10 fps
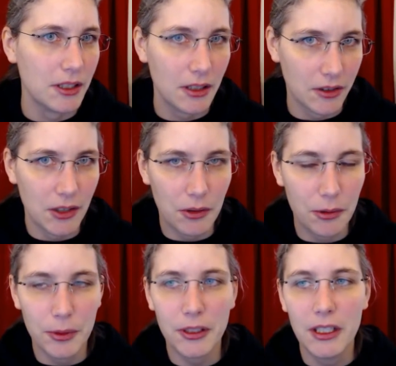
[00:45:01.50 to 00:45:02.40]
a serial
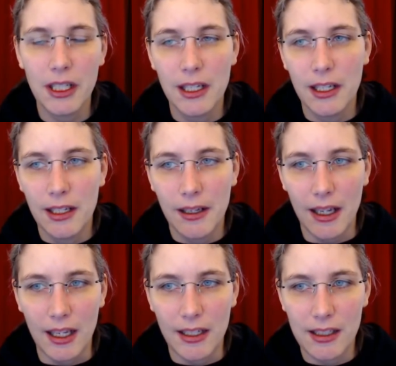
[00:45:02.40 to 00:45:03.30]
port.
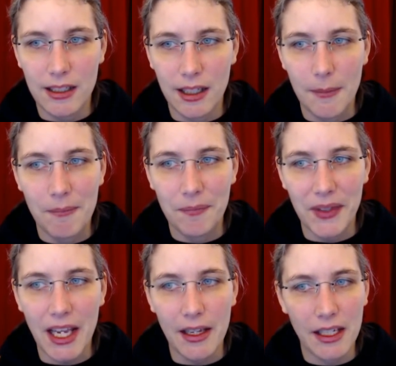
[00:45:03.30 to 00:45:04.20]
And um,
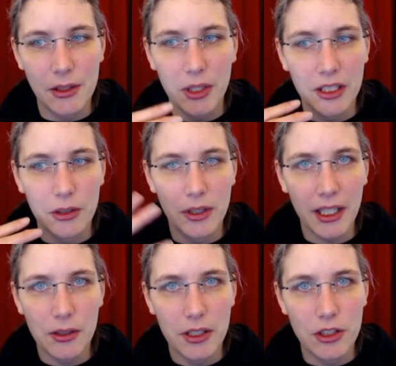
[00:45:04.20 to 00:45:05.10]
yeah, then you can
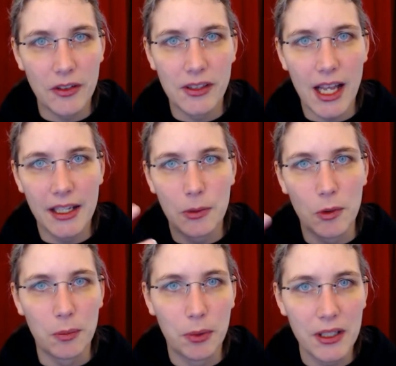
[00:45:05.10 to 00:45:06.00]
connect to it just like it
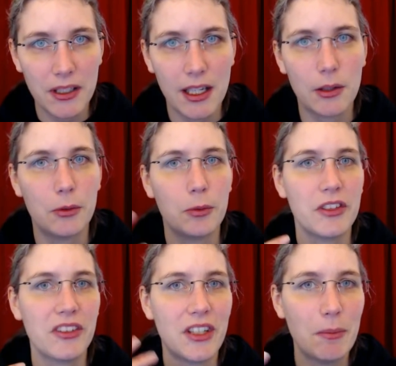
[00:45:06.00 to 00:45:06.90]
was a printer and it will
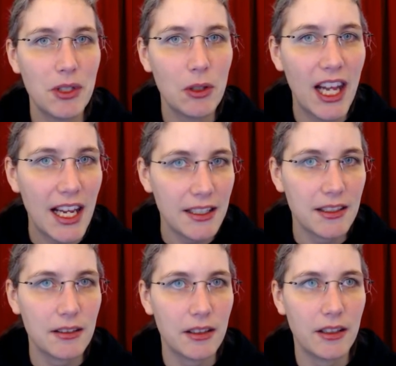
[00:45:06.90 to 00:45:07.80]

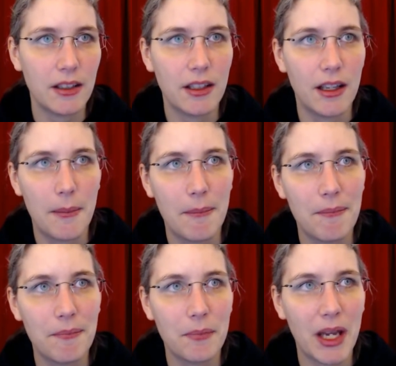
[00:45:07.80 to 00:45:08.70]
simulate
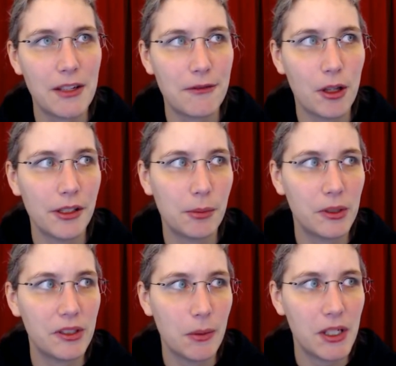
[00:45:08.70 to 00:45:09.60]
um, by default, it will
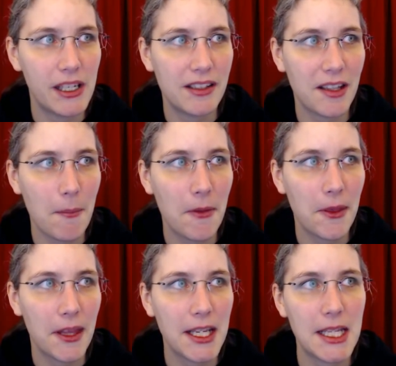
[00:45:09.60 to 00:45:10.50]
simulate
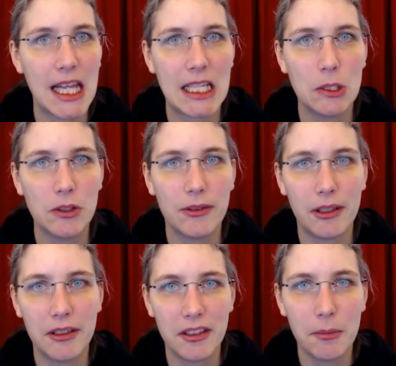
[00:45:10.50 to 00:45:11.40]
something that looks
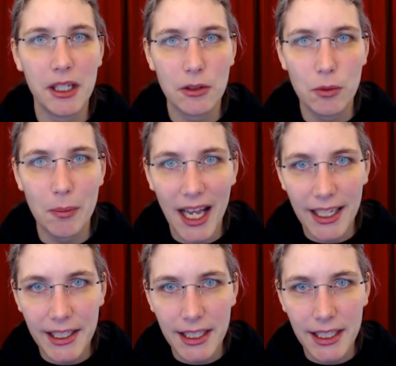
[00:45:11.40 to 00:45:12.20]
very similar to Marlin.